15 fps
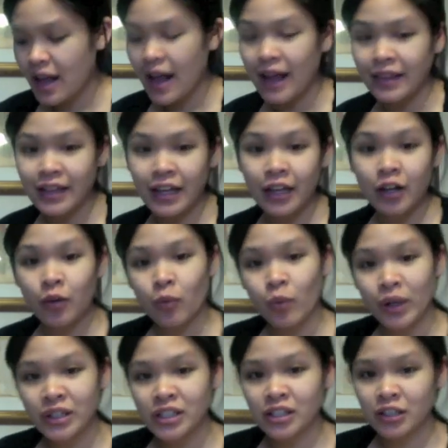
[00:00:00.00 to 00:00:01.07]
And then
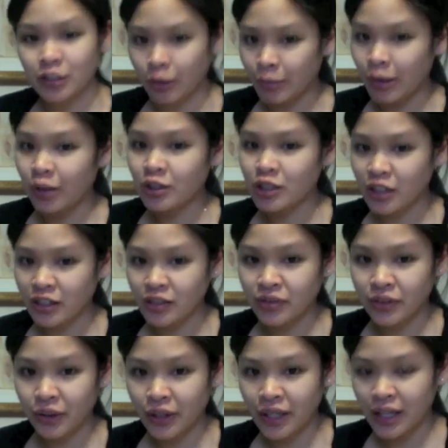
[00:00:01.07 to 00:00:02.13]
once your milk starts
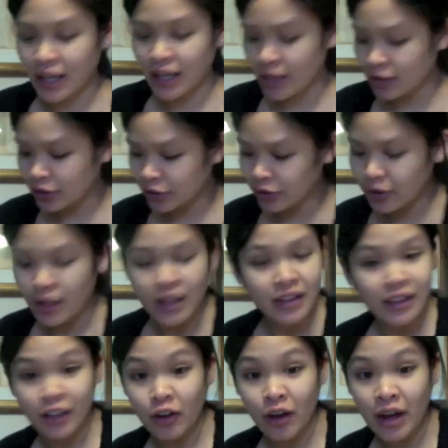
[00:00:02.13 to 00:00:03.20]
flowing again through,
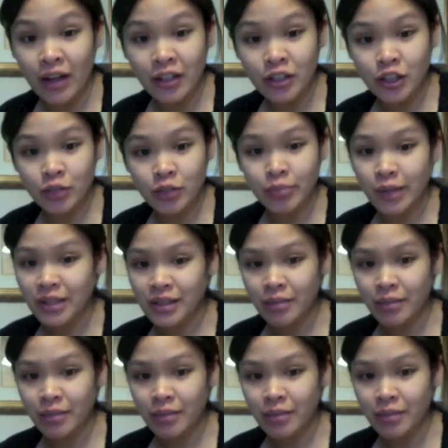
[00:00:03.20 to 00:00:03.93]
then go ahead and just press the